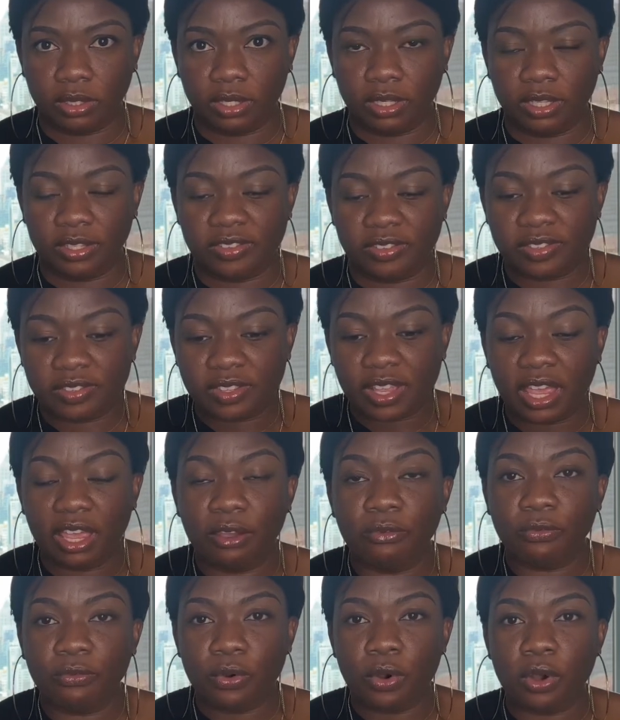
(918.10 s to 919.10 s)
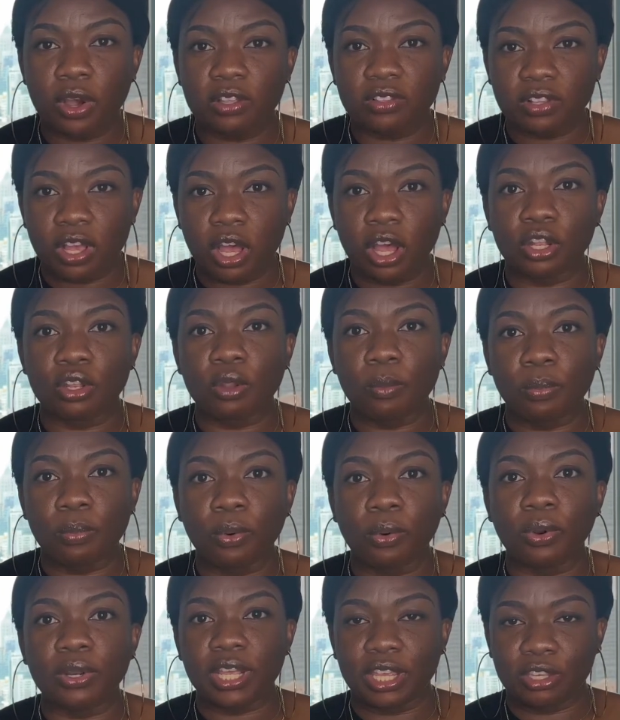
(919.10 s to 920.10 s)
Stay focused on the
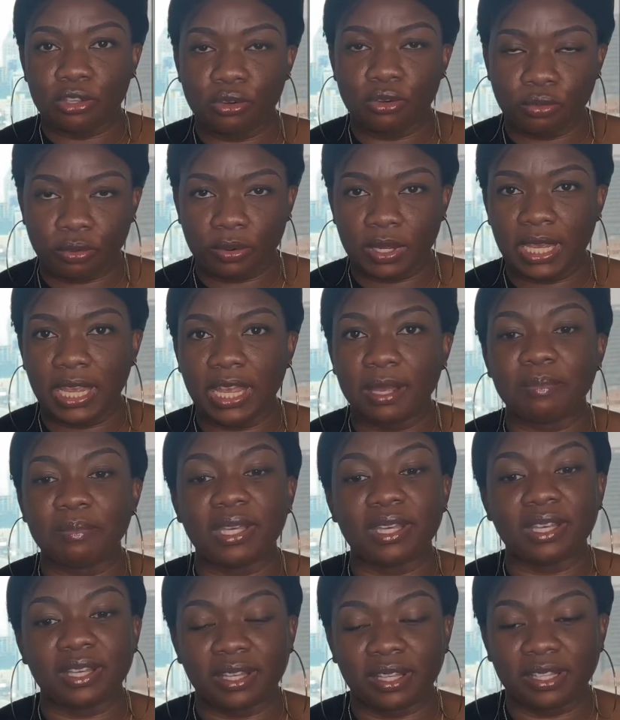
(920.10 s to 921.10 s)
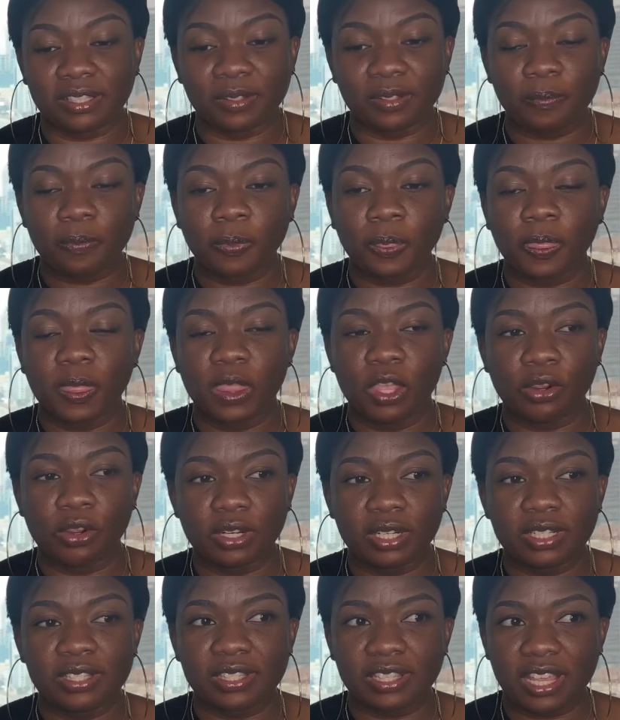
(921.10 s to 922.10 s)
board that you create, because you're
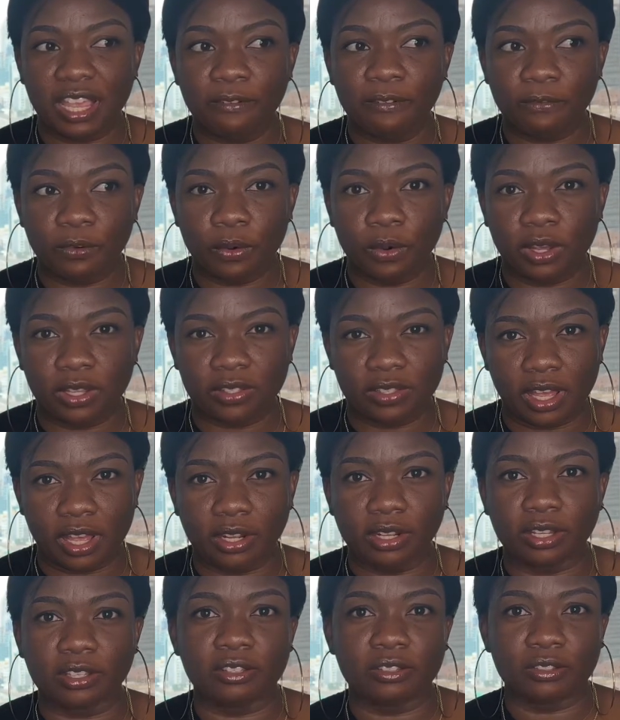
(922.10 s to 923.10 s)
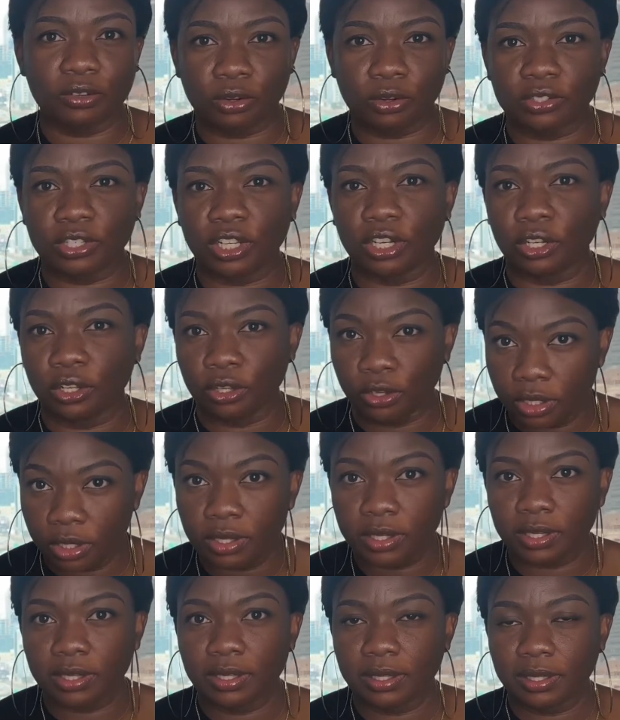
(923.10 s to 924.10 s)
gonna stay focused on a certain look,
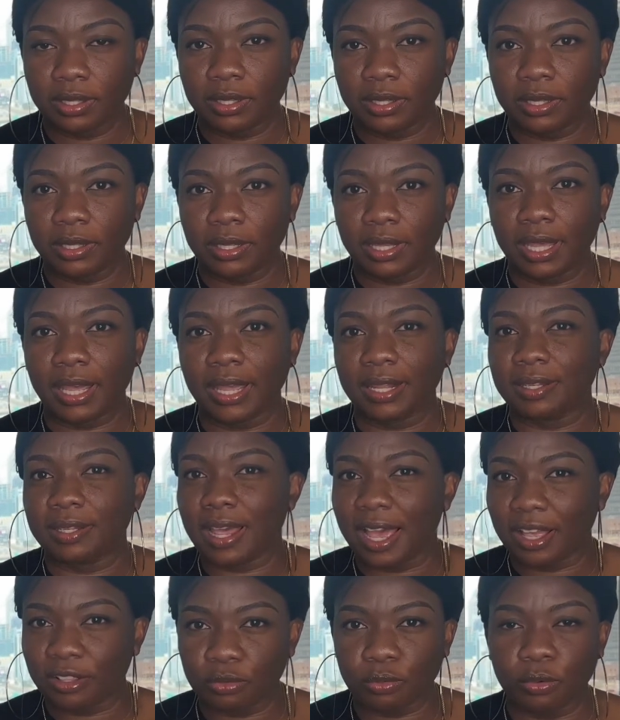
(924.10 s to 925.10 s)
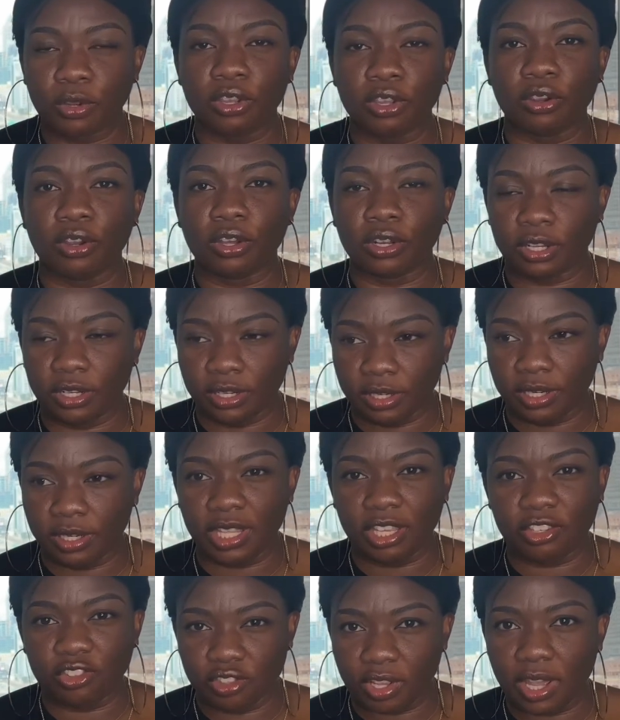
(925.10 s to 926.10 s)
and that's where you're gonna
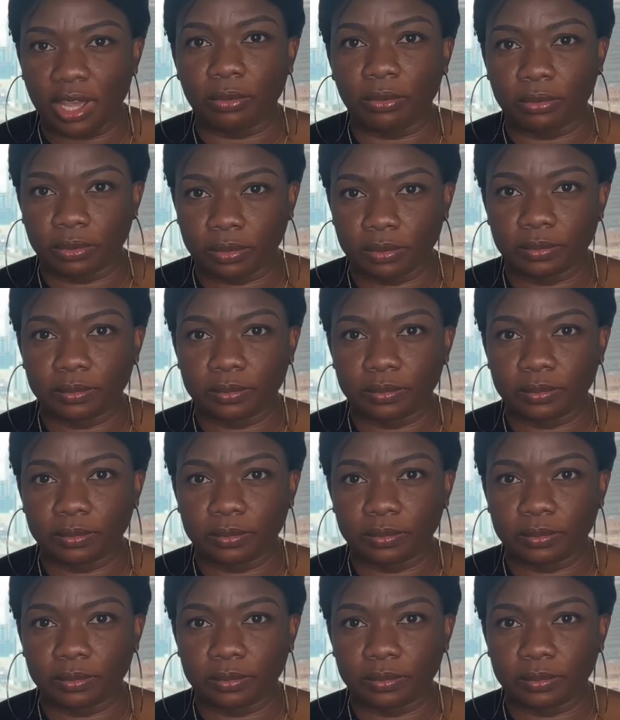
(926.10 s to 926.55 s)
niche down.